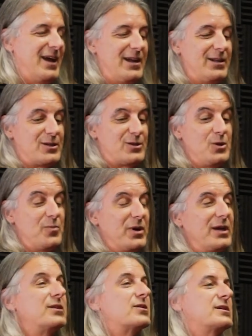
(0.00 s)
And super
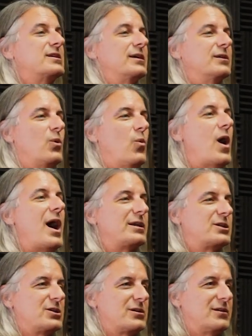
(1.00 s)
interesting to
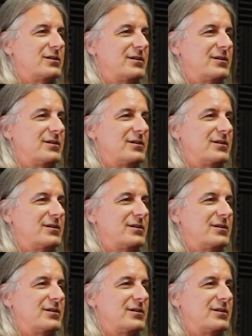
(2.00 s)
watch.